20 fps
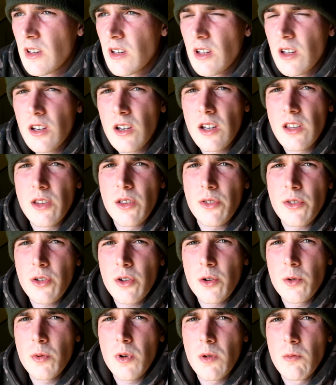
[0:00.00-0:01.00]
and the
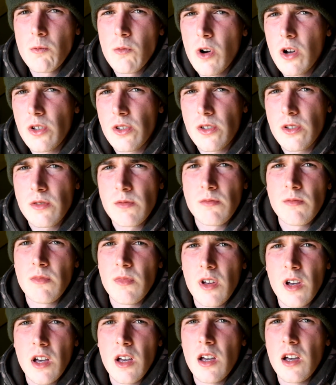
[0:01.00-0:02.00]
third one was
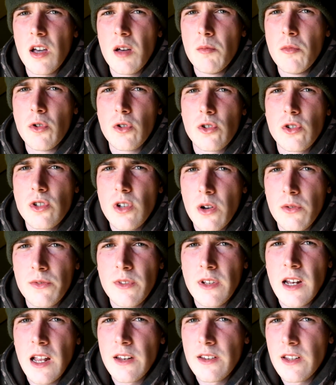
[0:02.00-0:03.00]
a much
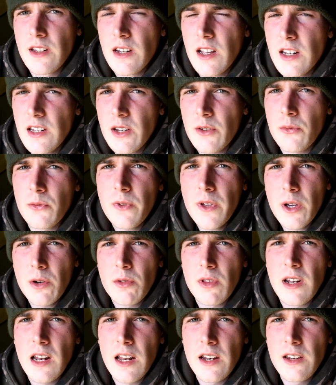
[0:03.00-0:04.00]
softer landing. I did feel
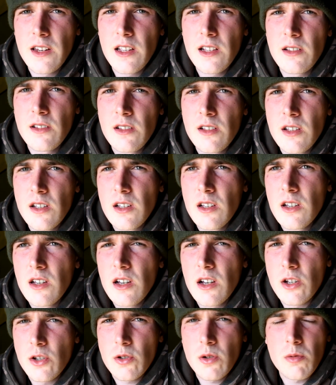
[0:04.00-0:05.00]
the landing,
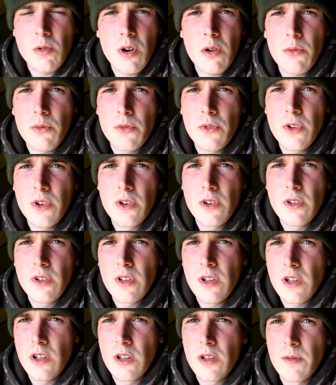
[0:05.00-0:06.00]
so I'm confident
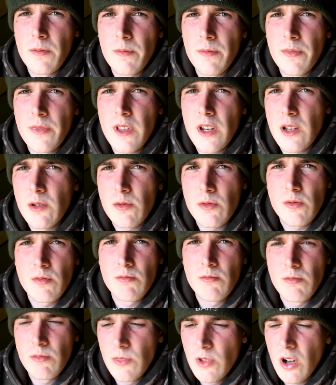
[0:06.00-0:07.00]
that it was
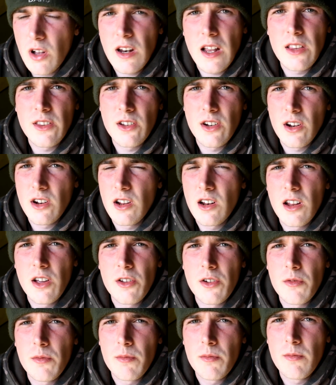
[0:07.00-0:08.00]
not landed on a
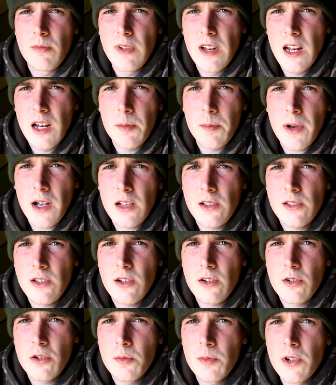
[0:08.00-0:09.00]
load of lily pads
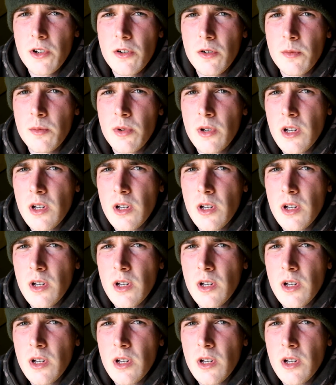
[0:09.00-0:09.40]
that are coming up,